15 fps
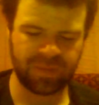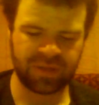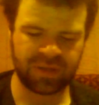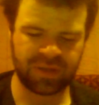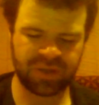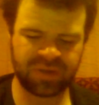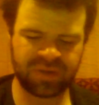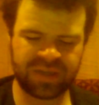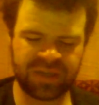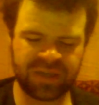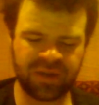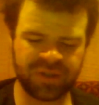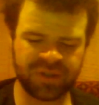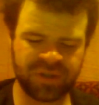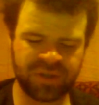he
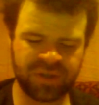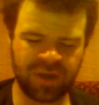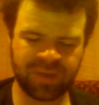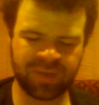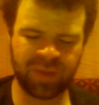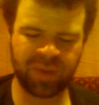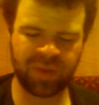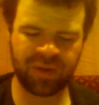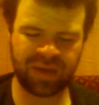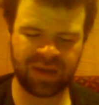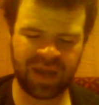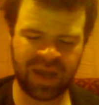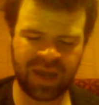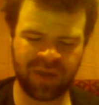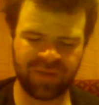also talked about
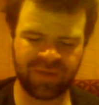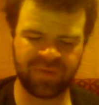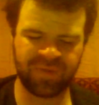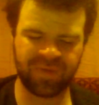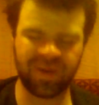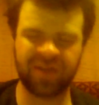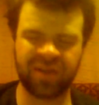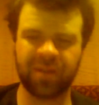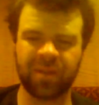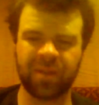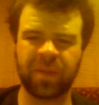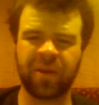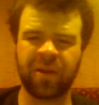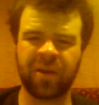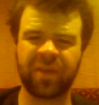how if you ended up
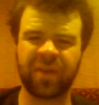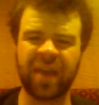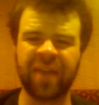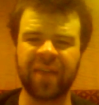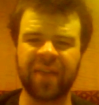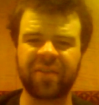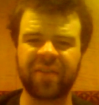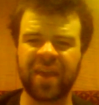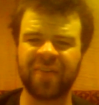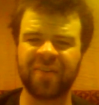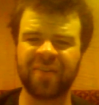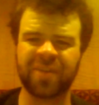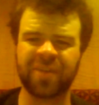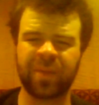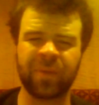there at the end of the day or
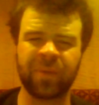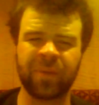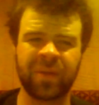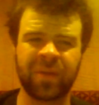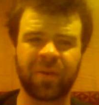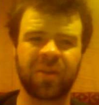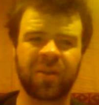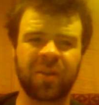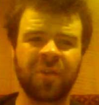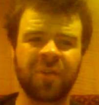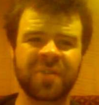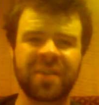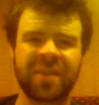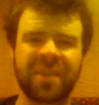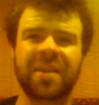something when they were
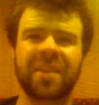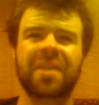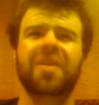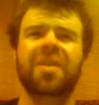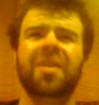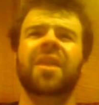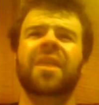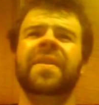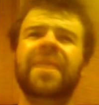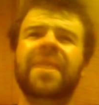closing, then